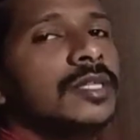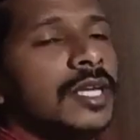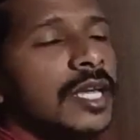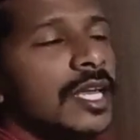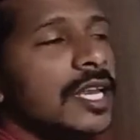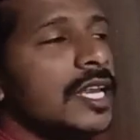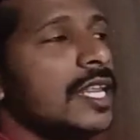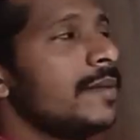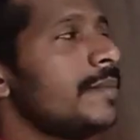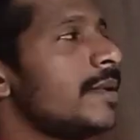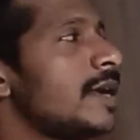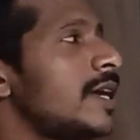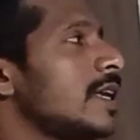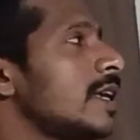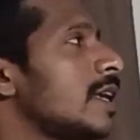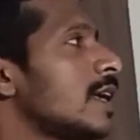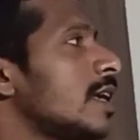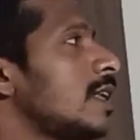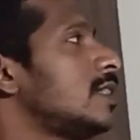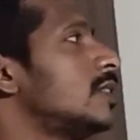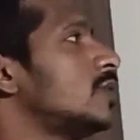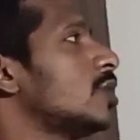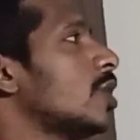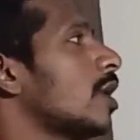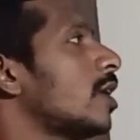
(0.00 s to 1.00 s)
Anybody
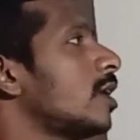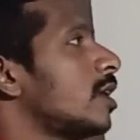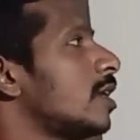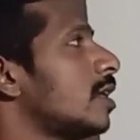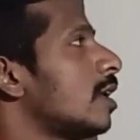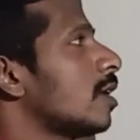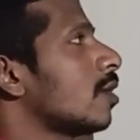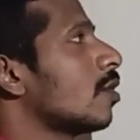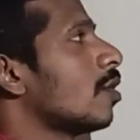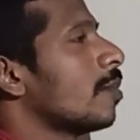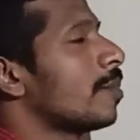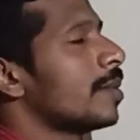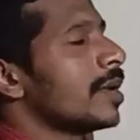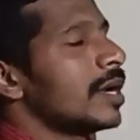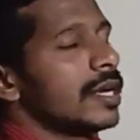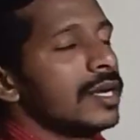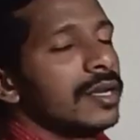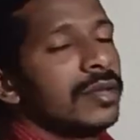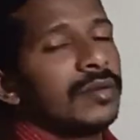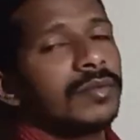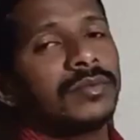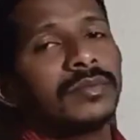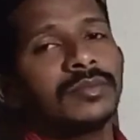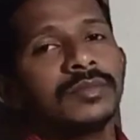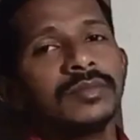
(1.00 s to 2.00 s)
can join in the
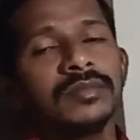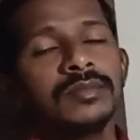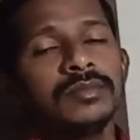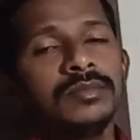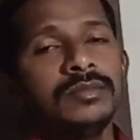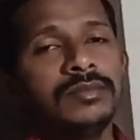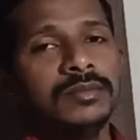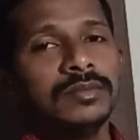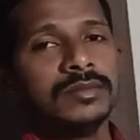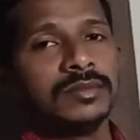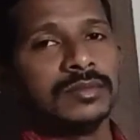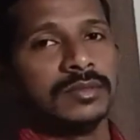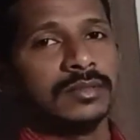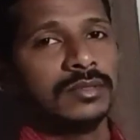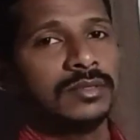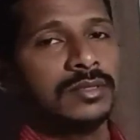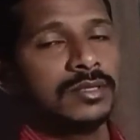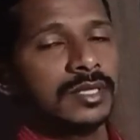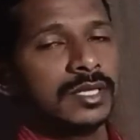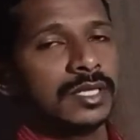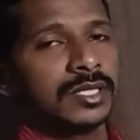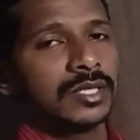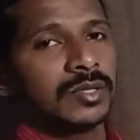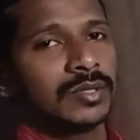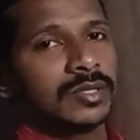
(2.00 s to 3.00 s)
cooperative
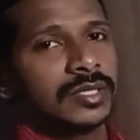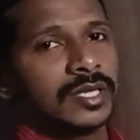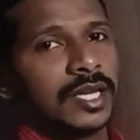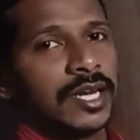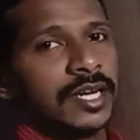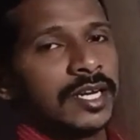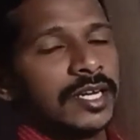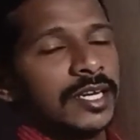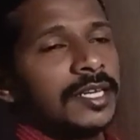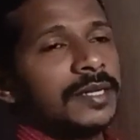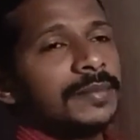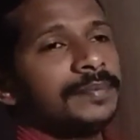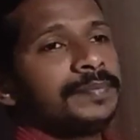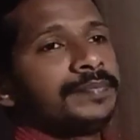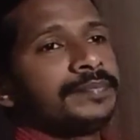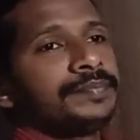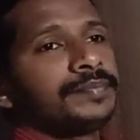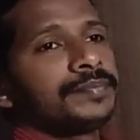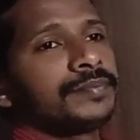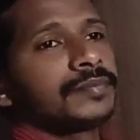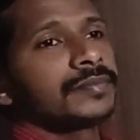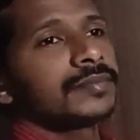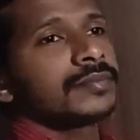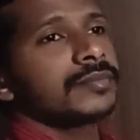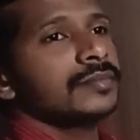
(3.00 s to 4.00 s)
society
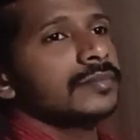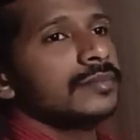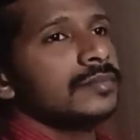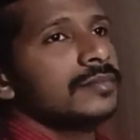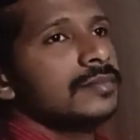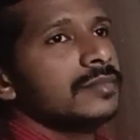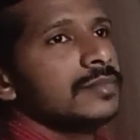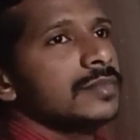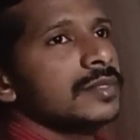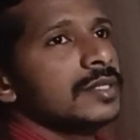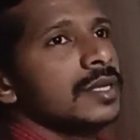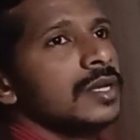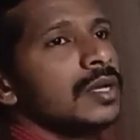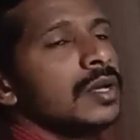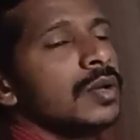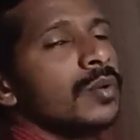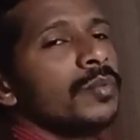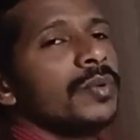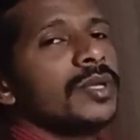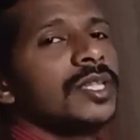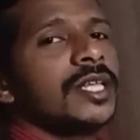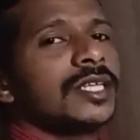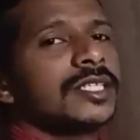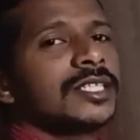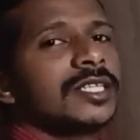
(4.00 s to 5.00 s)

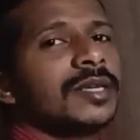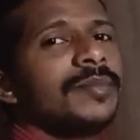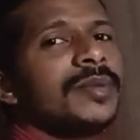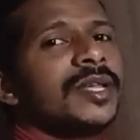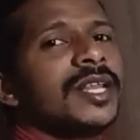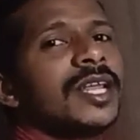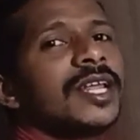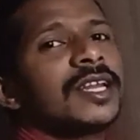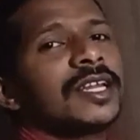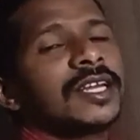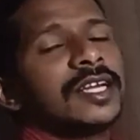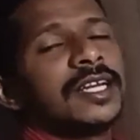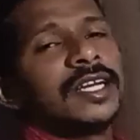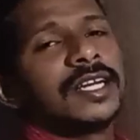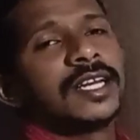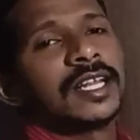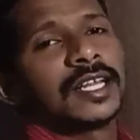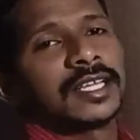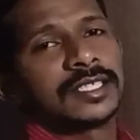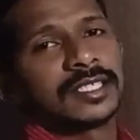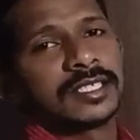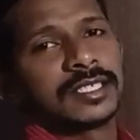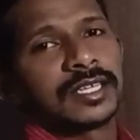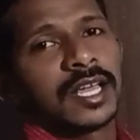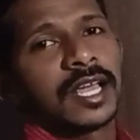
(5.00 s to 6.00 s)
with a similar
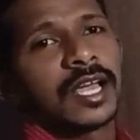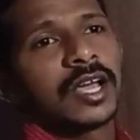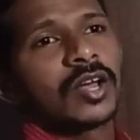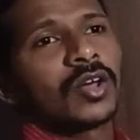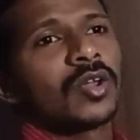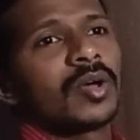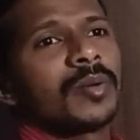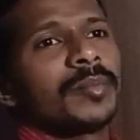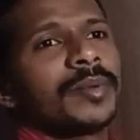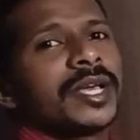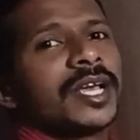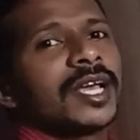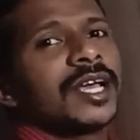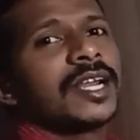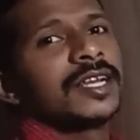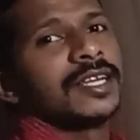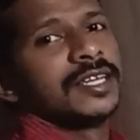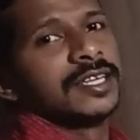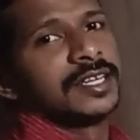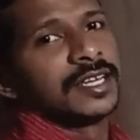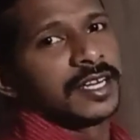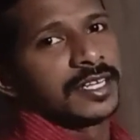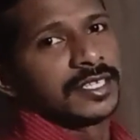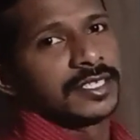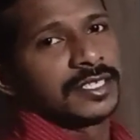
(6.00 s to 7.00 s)
interest, economical
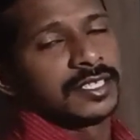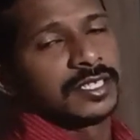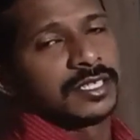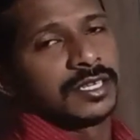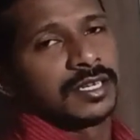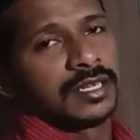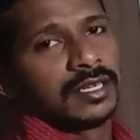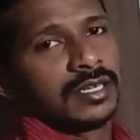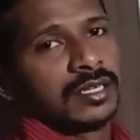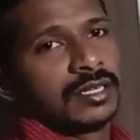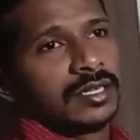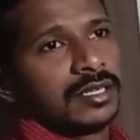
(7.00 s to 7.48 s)
interest.